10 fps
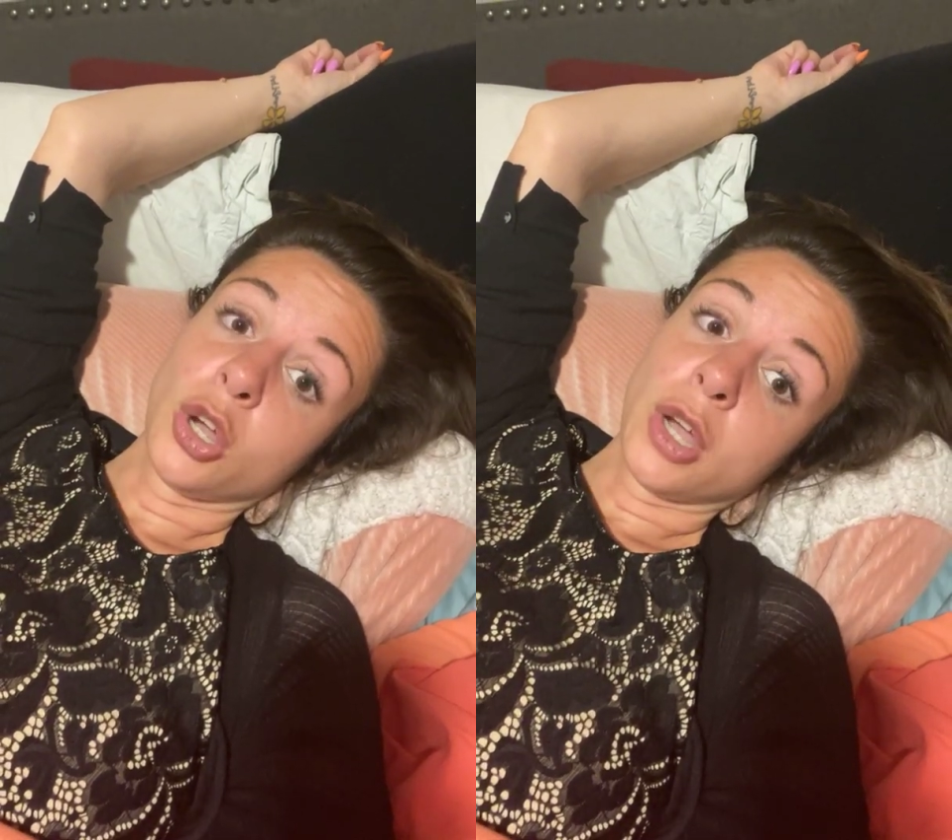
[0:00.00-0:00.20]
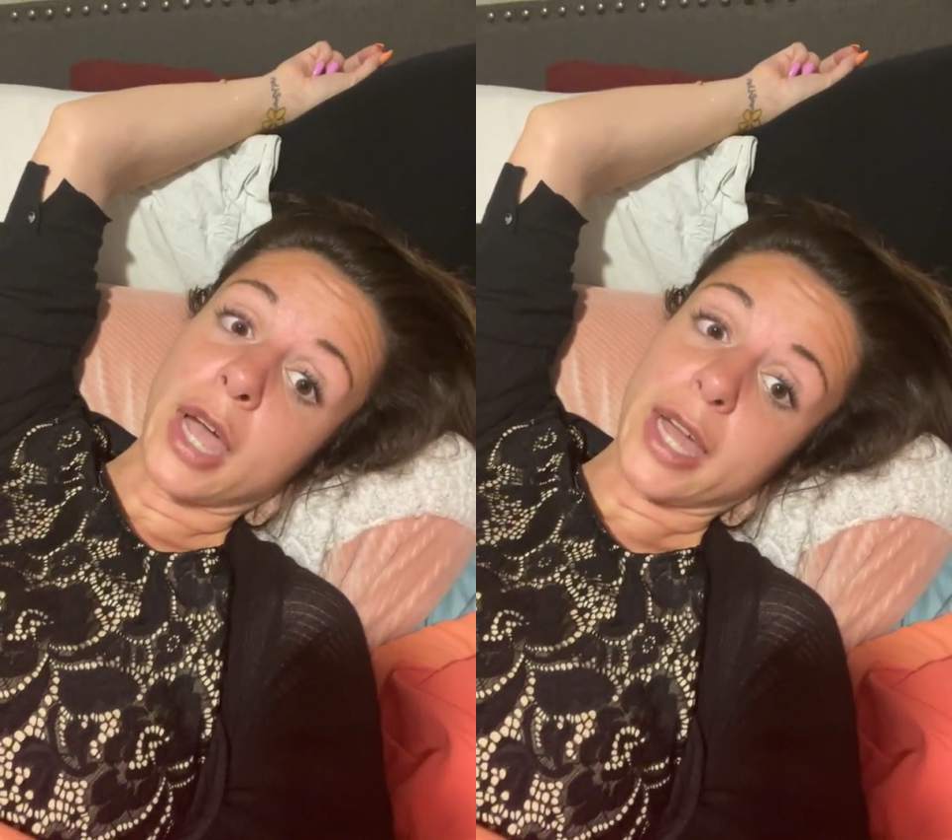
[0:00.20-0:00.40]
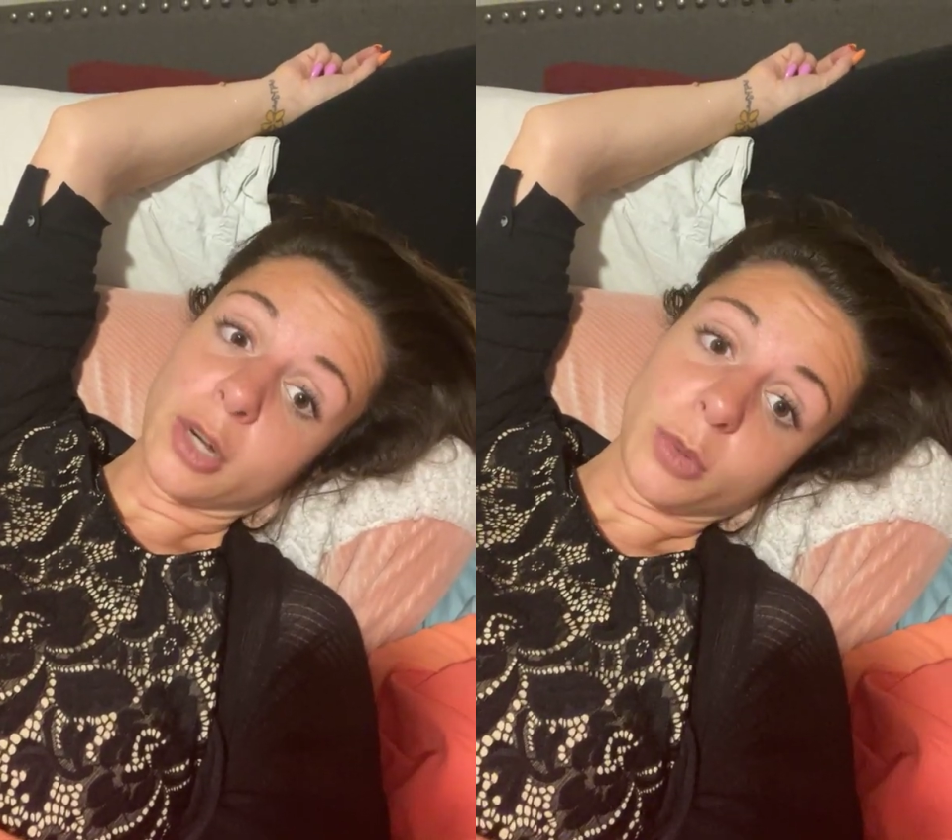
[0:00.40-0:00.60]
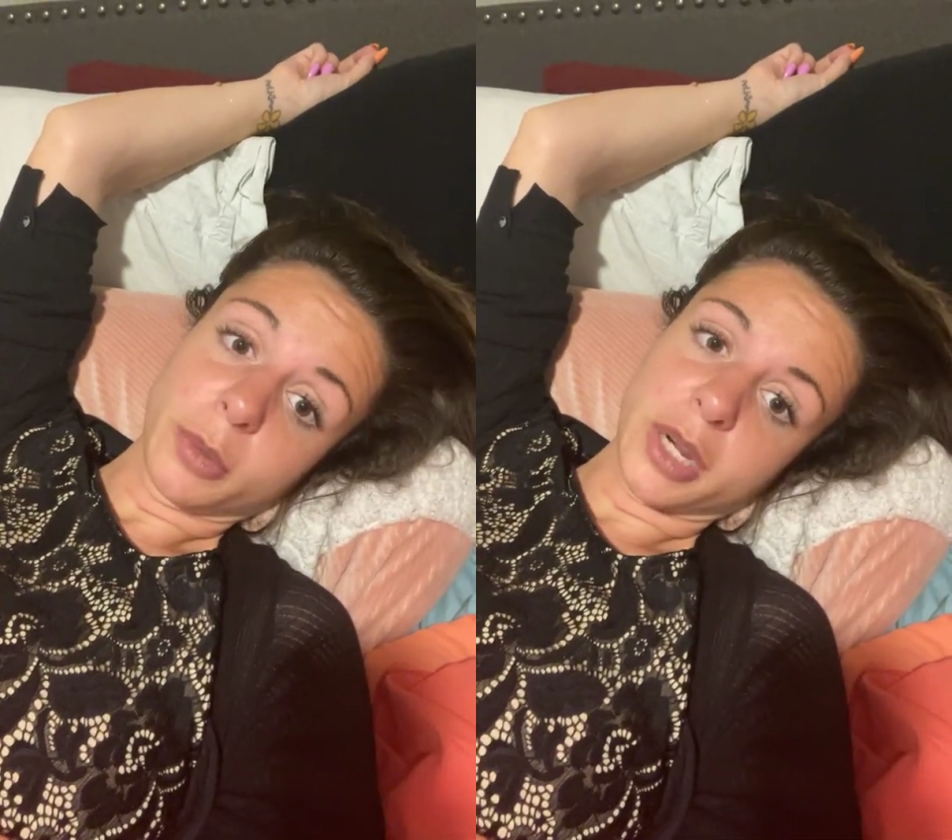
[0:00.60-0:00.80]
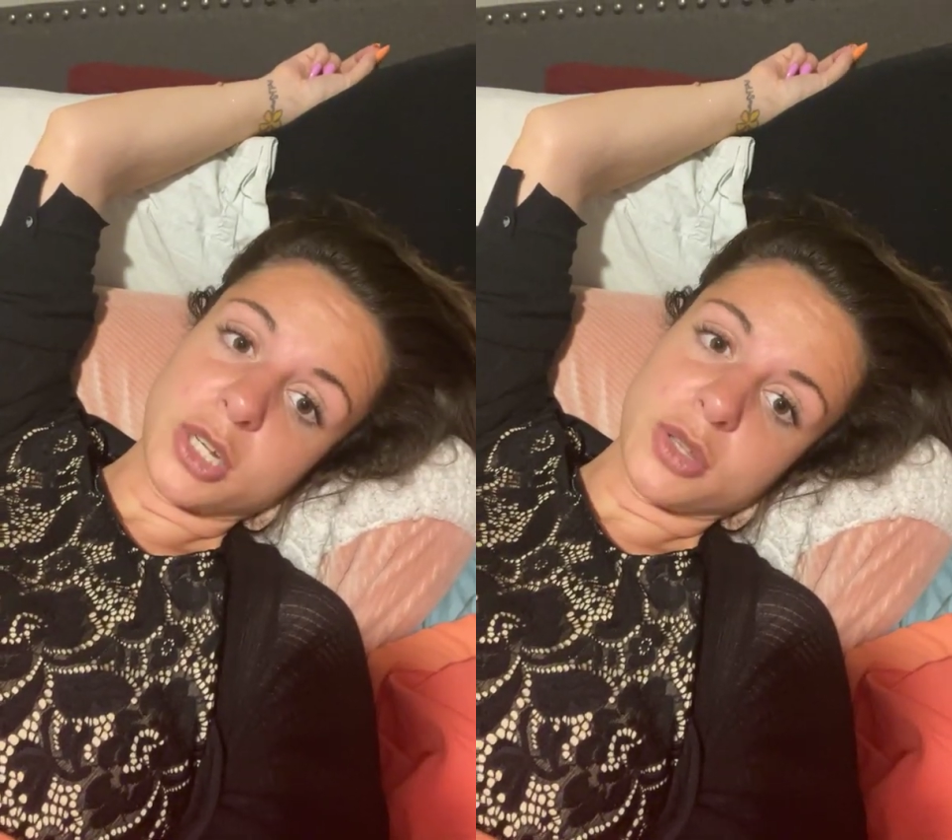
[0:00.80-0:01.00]
I didn't
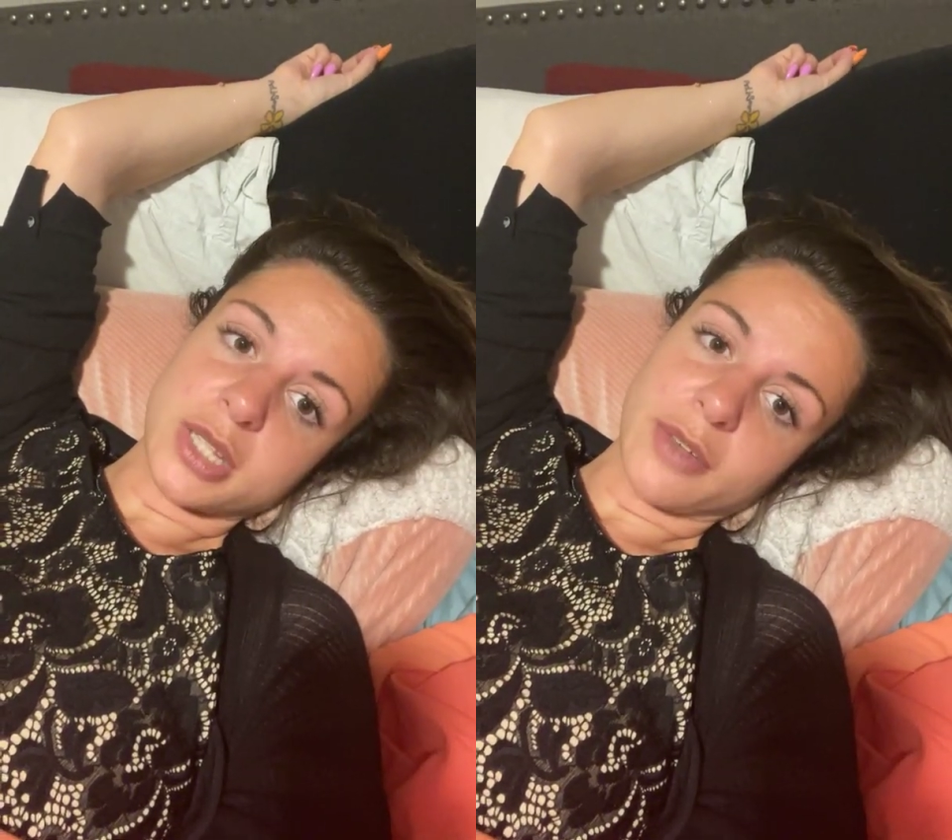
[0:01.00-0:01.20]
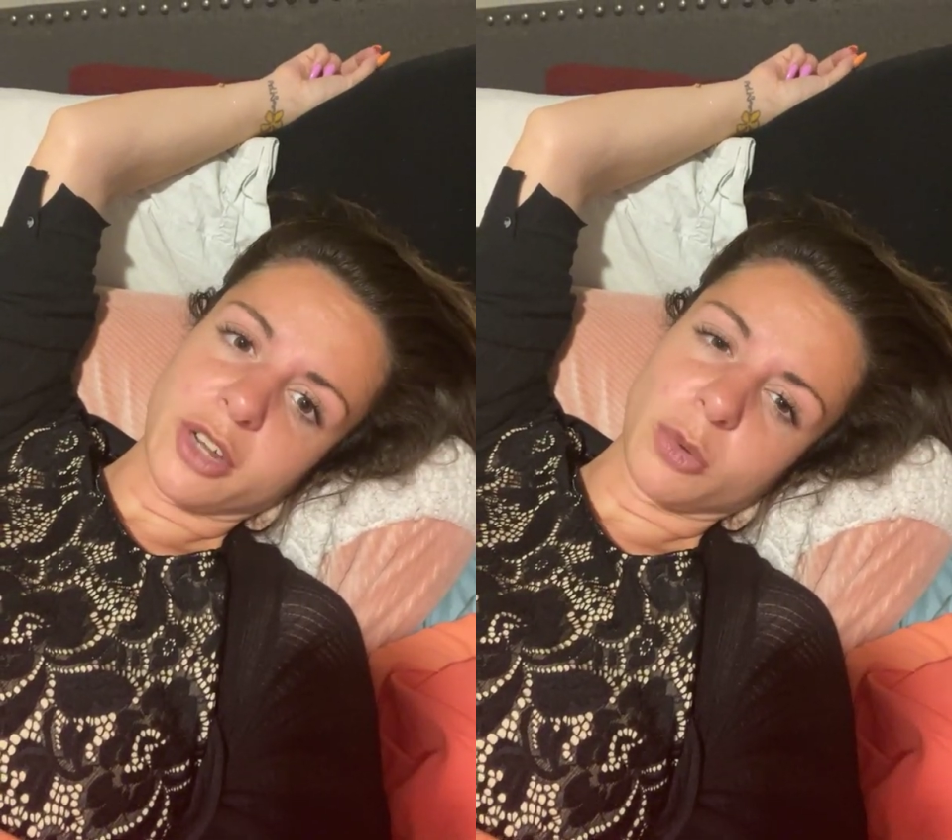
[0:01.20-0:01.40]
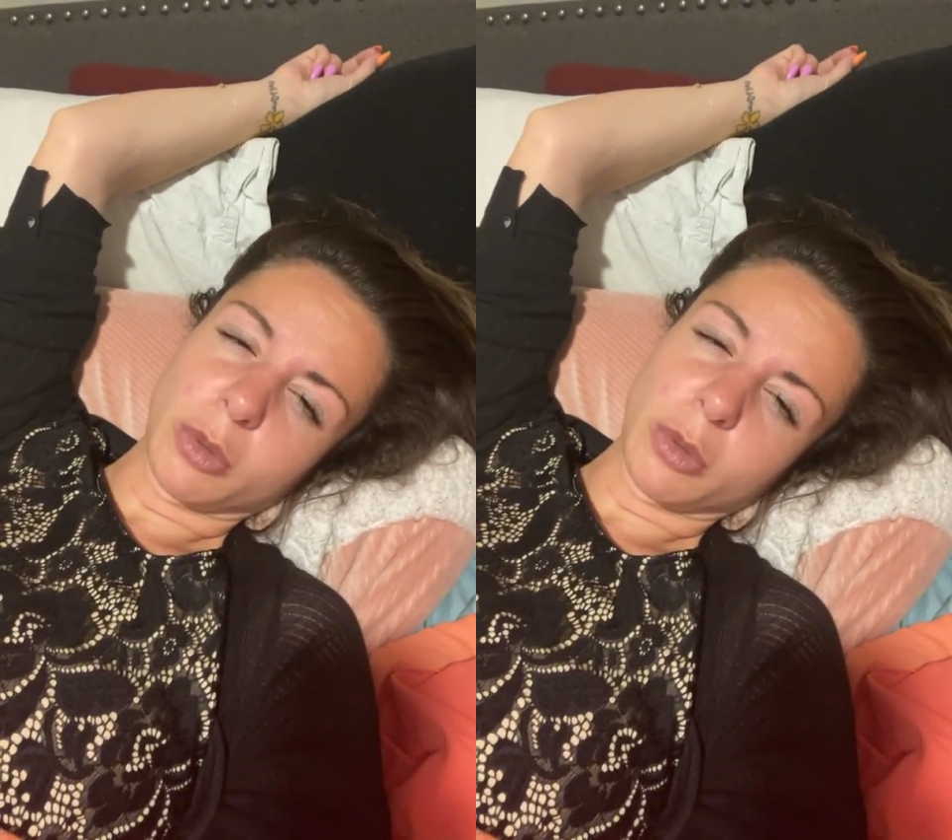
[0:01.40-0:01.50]
really want to do this live. I didn't